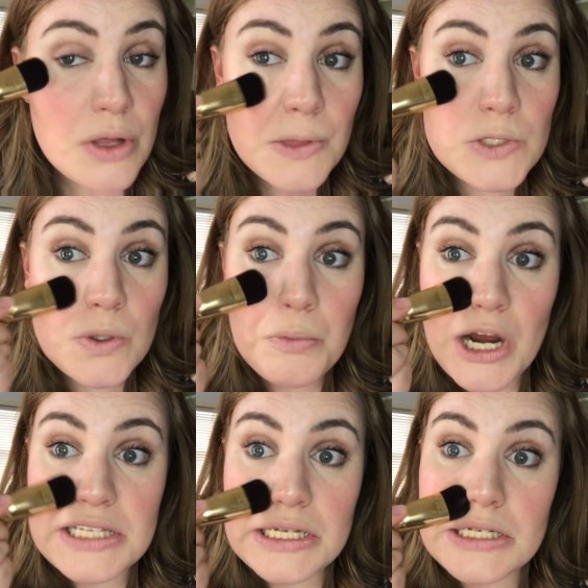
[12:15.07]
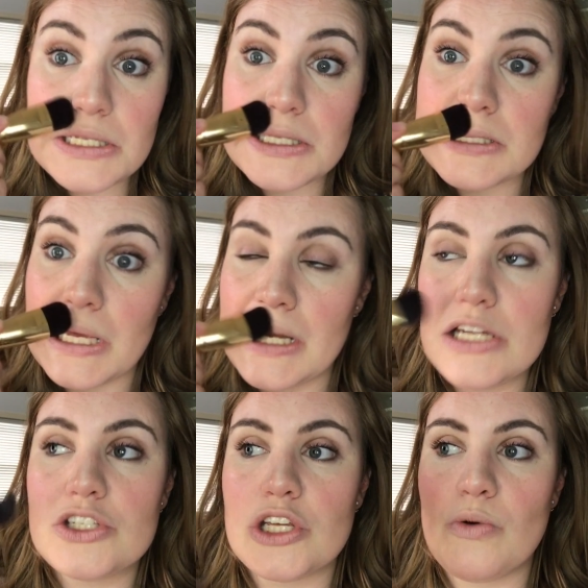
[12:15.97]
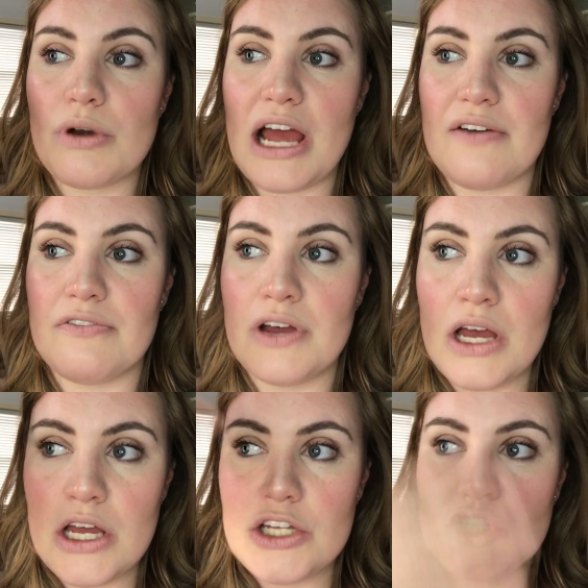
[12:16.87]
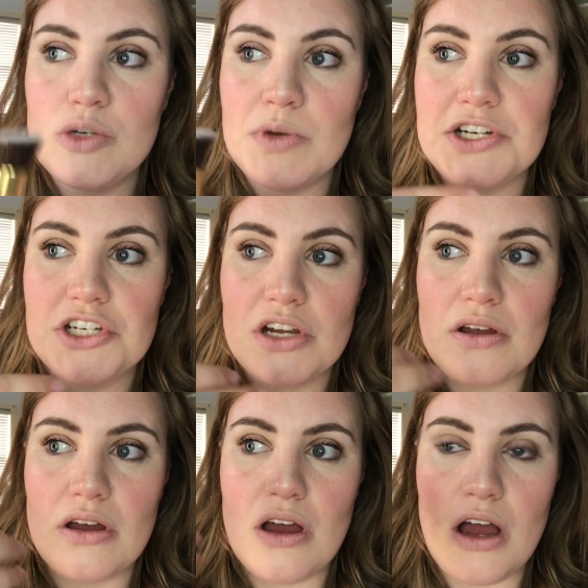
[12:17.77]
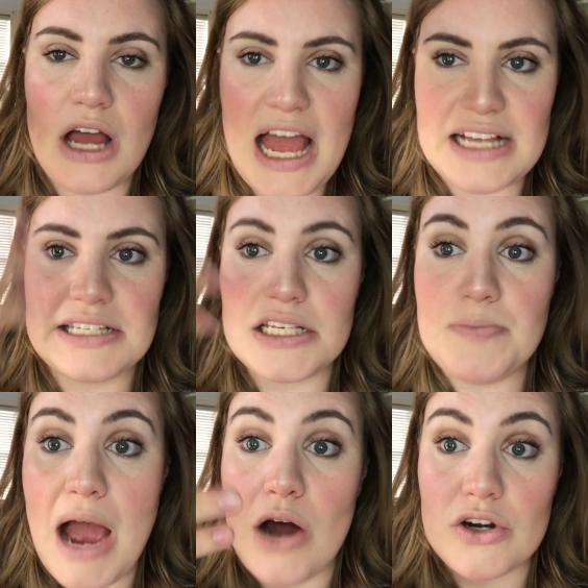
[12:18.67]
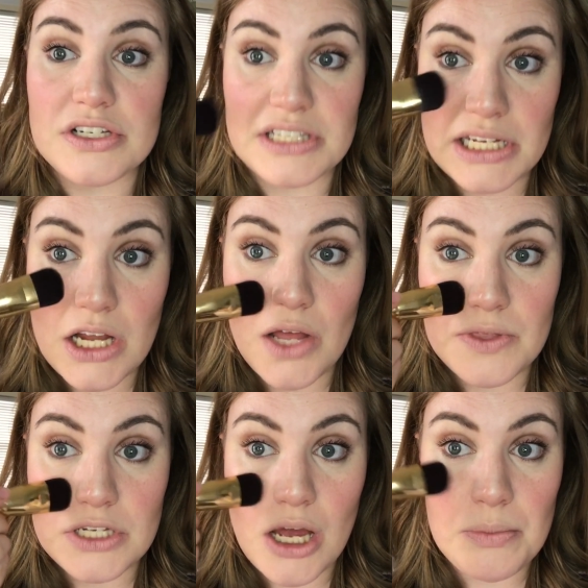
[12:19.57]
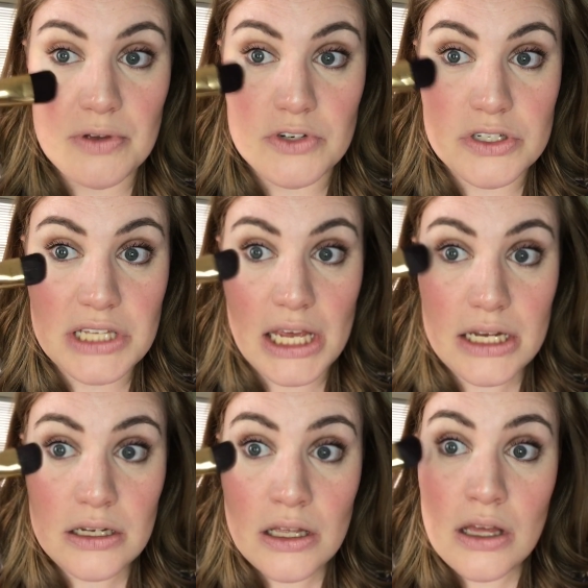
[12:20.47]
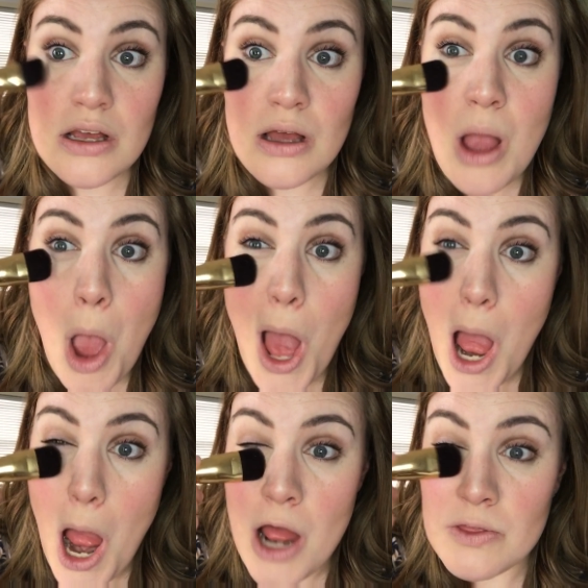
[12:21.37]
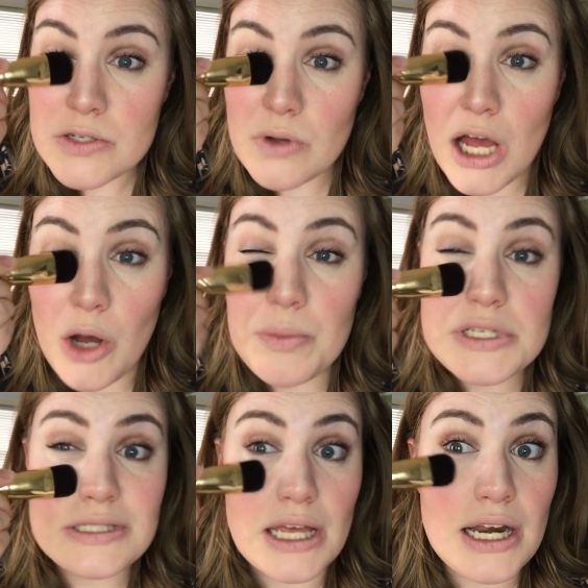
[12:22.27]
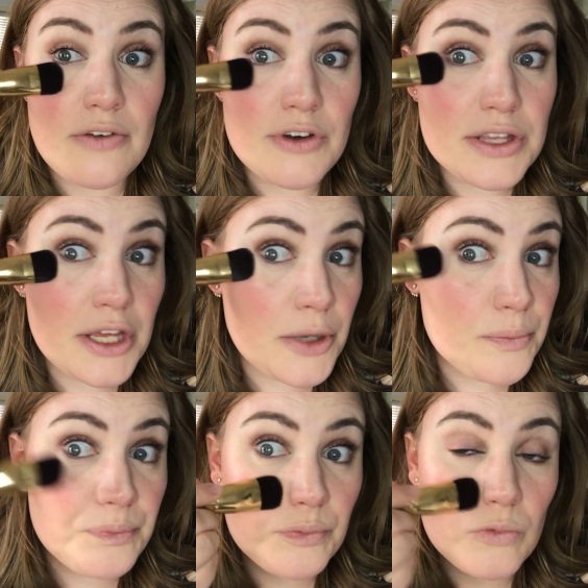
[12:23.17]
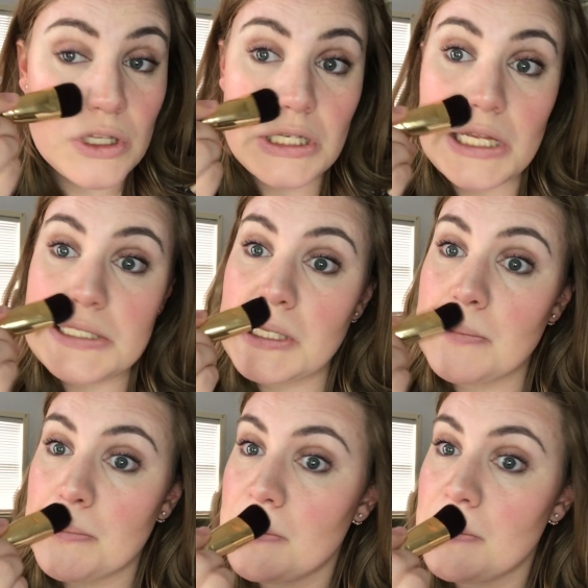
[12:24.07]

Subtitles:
This will press it into the skin, and so you won't have too much excess powder sitting on the top of your skin. And this will help set everything really nicely.